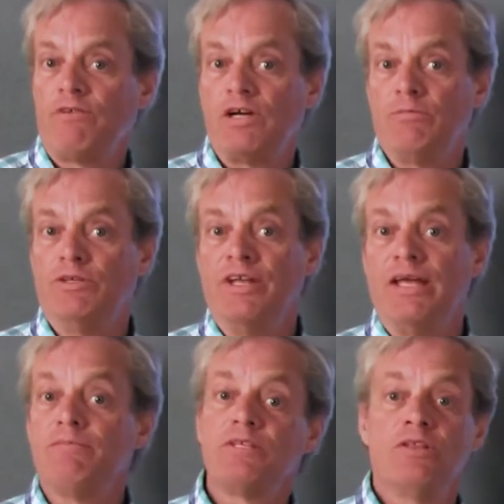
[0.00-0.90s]
variable
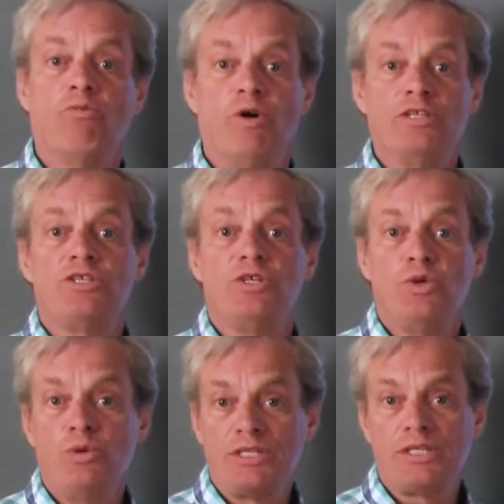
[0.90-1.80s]
names than the ones
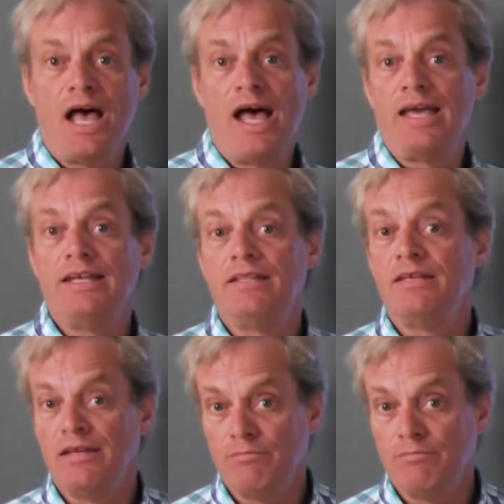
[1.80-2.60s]
you assign in the